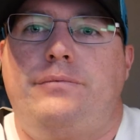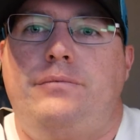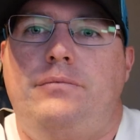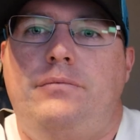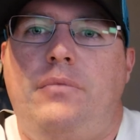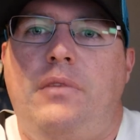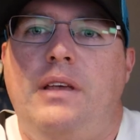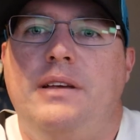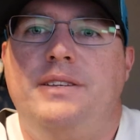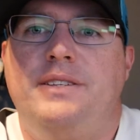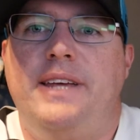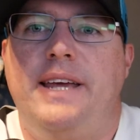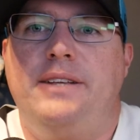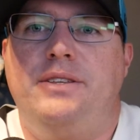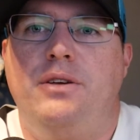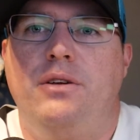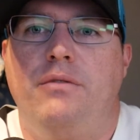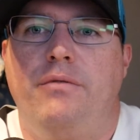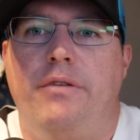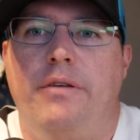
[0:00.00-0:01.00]
stay
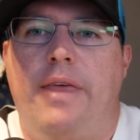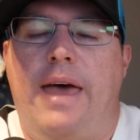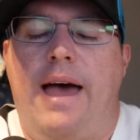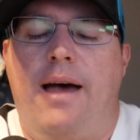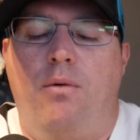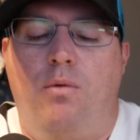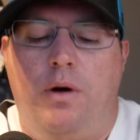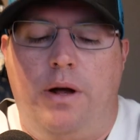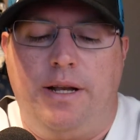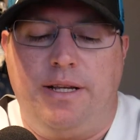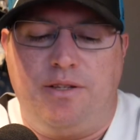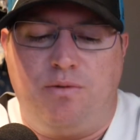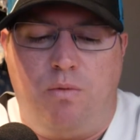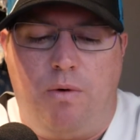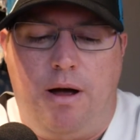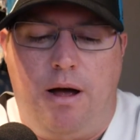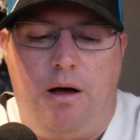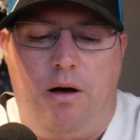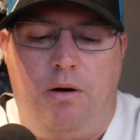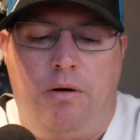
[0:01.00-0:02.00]
tuned for that one as
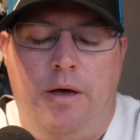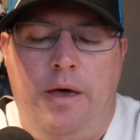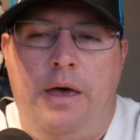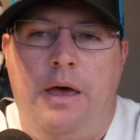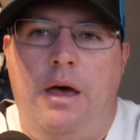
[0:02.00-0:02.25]
well.